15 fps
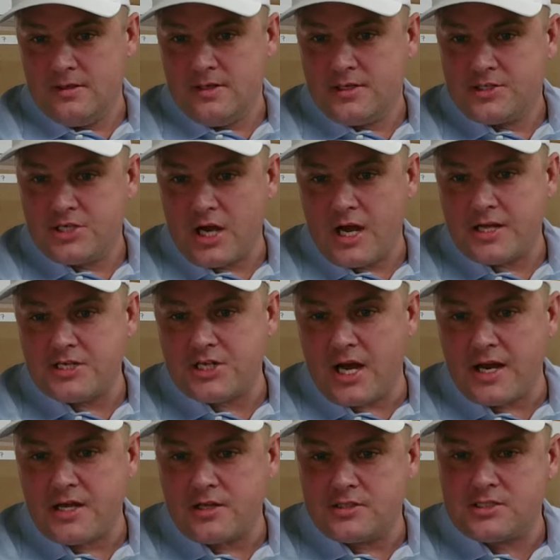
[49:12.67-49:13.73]
Johnny,
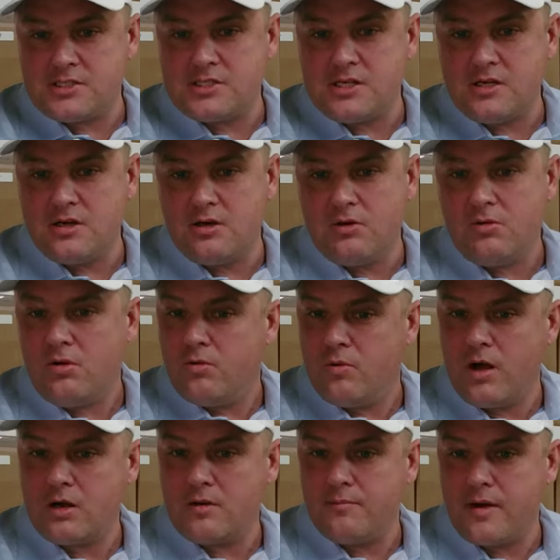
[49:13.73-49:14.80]
good to see you.
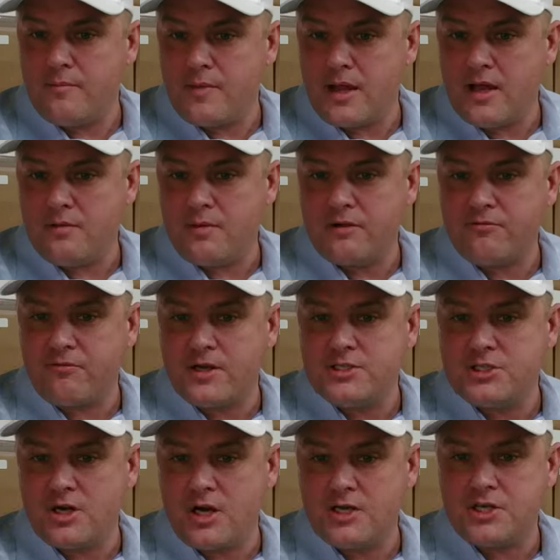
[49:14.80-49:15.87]
Welcome, my man, my friend
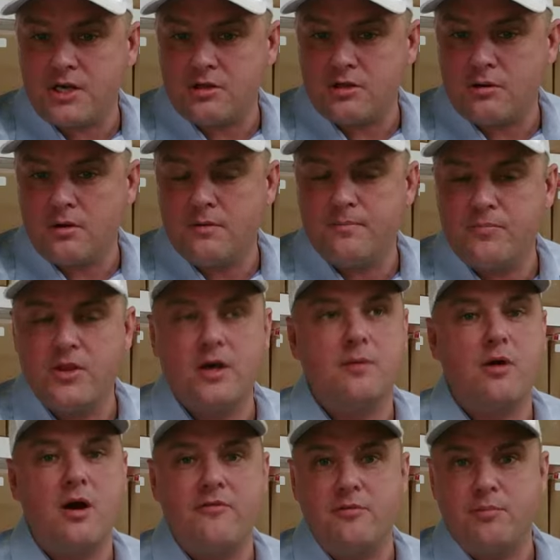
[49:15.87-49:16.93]
John. Check out the
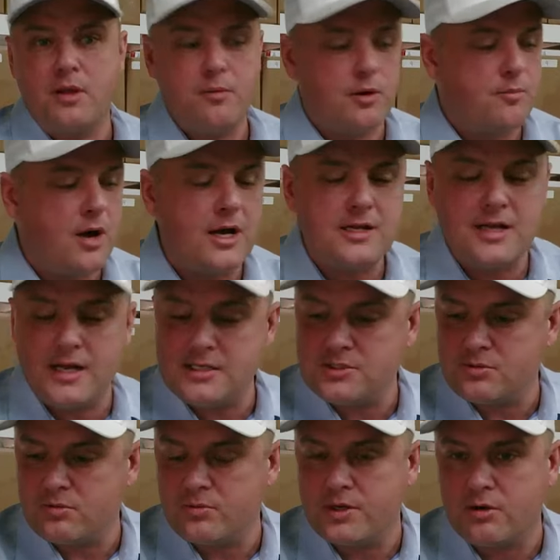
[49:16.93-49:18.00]
Profit Playbook podcast
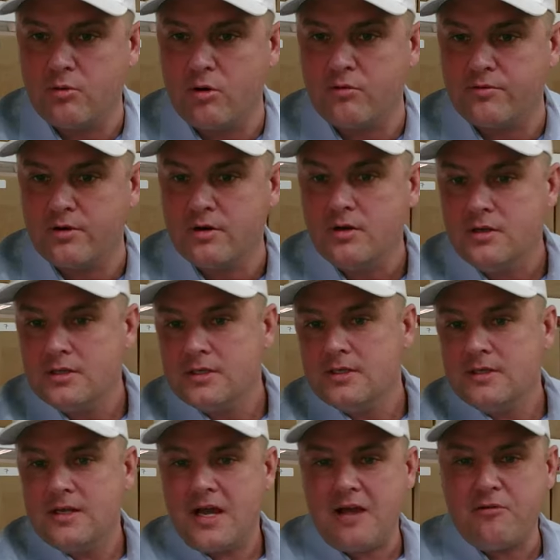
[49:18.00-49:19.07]
where we go over
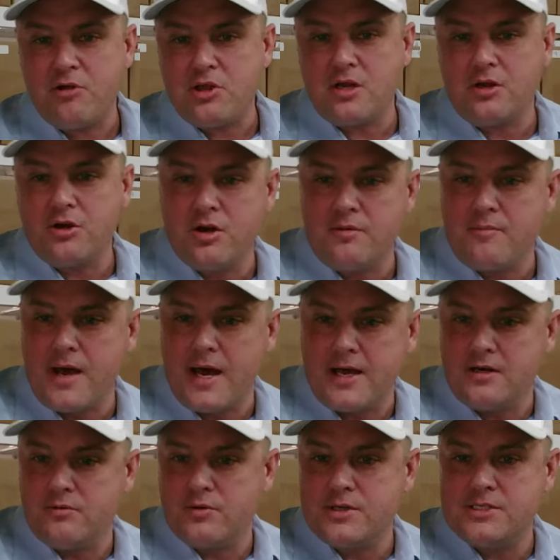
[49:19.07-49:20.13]
everything good and bad
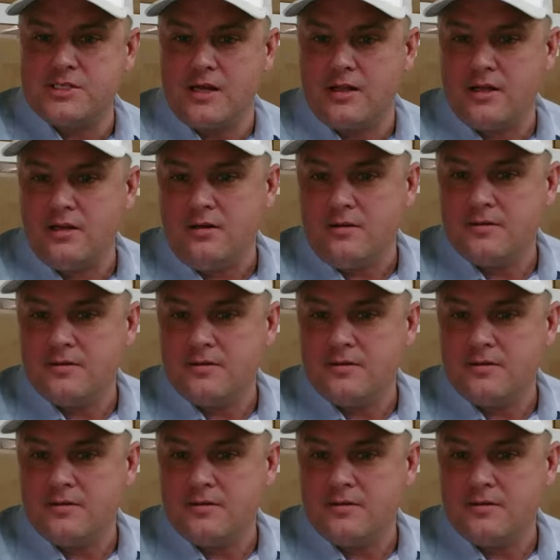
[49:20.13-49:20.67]
in reselling.